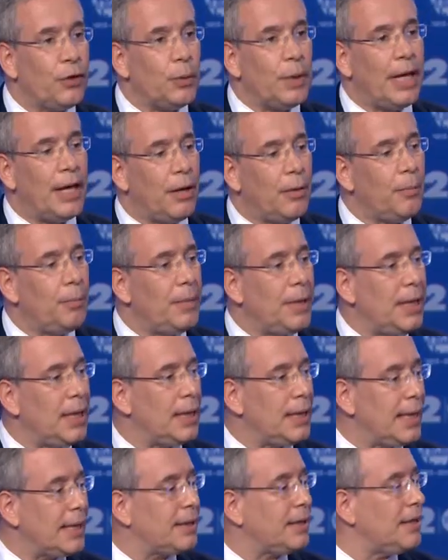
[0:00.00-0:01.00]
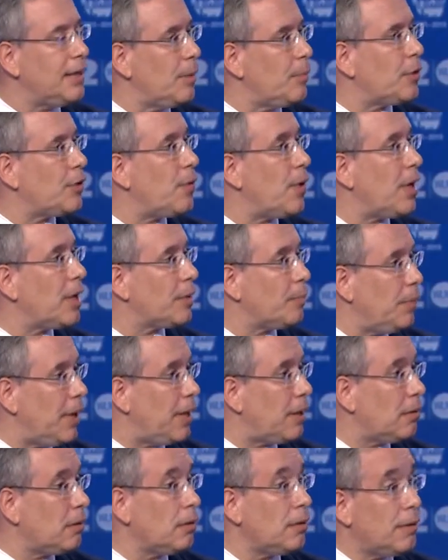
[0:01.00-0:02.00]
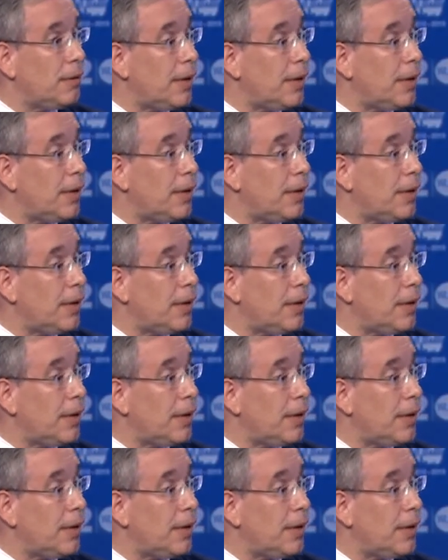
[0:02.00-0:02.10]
if you had helped me elect a Democratic mayor,